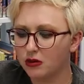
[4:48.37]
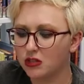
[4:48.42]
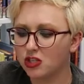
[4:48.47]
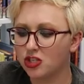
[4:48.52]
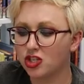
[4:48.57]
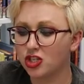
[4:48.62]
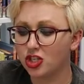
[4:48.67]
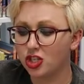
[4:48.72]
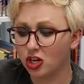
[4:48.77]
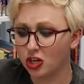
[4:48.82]
I
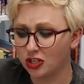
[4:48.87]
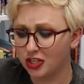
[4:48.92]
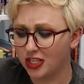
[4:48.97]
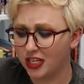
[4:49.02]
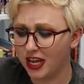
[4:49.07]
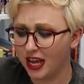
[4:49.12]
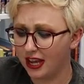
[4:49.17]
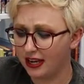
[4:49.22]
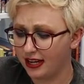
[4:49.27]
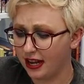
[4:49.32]
was sure
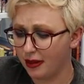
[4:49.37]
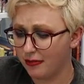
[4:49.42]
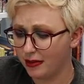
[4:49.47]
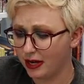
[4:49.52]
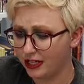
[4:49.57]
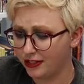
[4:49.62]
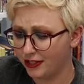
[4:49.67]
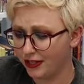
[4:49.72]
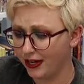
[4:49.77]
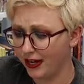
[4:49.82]
she had
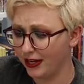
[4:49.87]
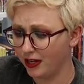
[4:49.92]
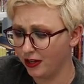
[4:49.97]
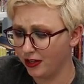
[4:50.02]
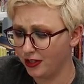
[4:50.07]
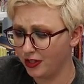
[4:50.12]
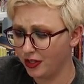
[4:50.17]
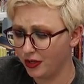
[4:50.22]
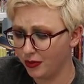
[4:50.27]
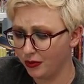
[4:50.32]
Dalmatian in
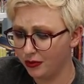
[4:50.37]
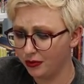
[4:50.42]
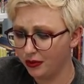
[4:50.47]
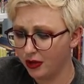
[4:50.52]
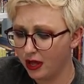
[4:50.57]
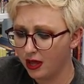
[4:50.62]
her too.